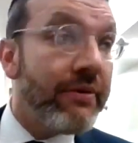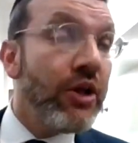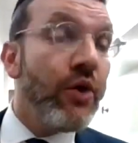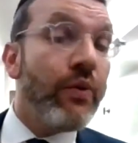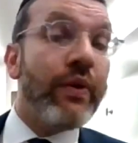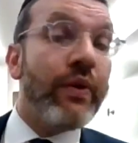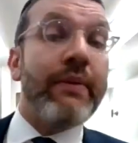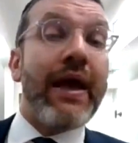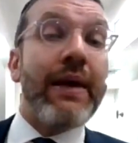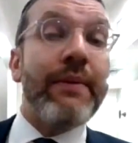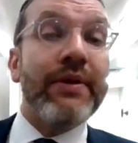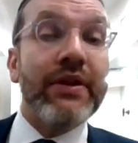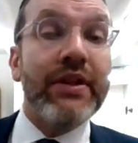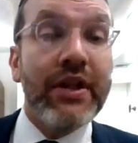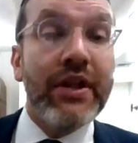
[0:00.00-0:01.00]
When I'm
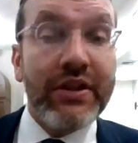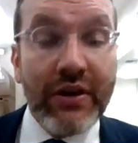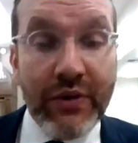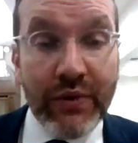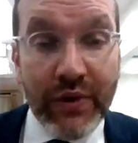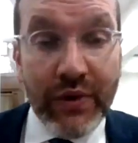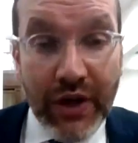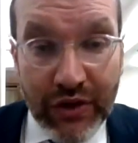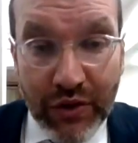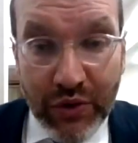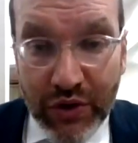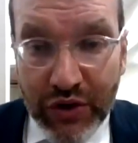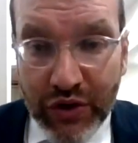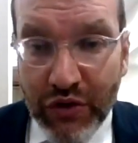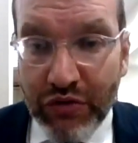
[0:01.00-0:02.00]
able to
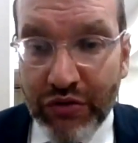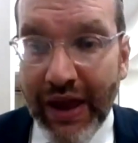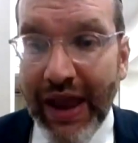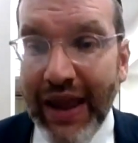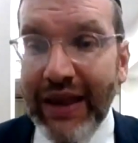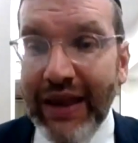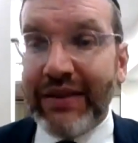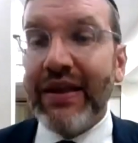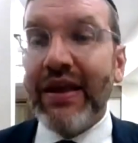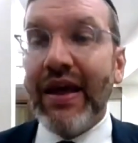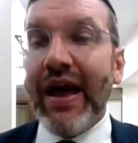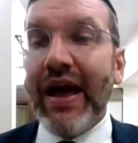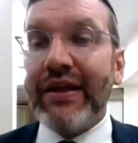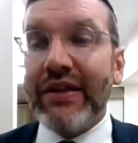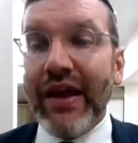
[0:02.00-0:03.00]
create
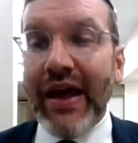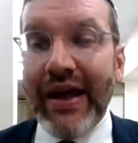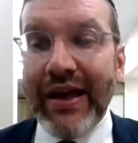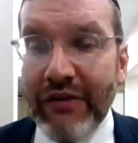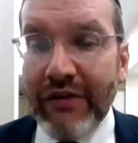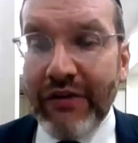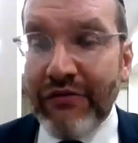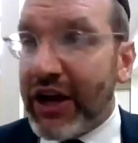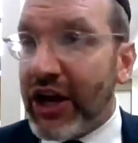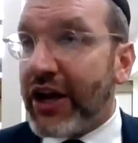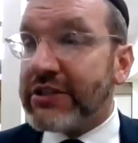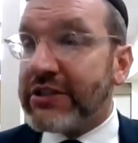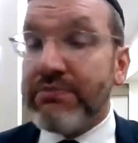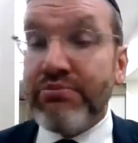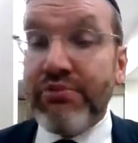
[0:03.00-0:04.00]
and
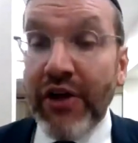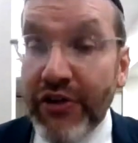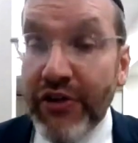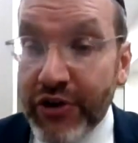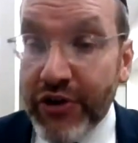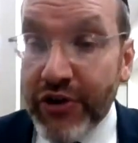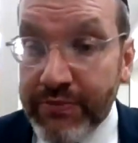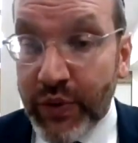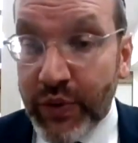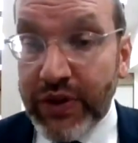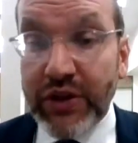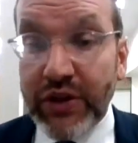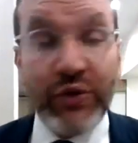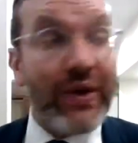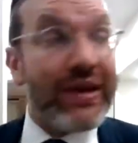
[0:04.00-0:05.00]
recognize a brotherhood between
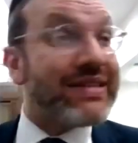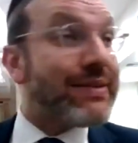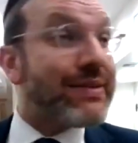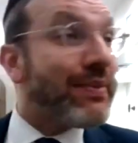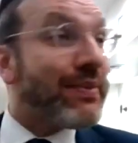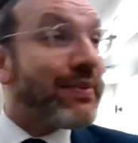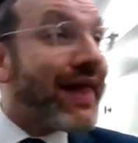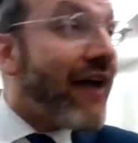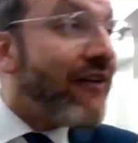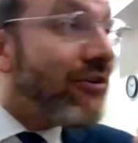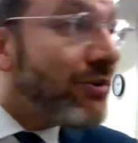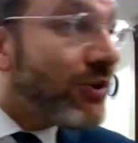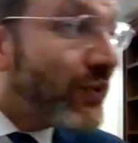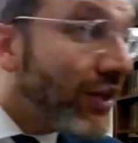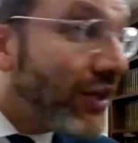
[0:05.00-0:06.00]
the two and a similarity
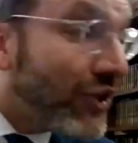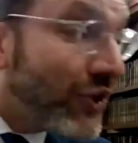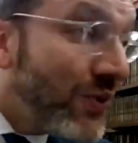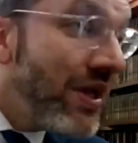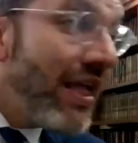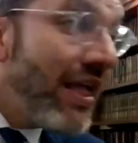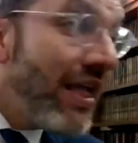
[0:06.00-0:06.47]
between the two,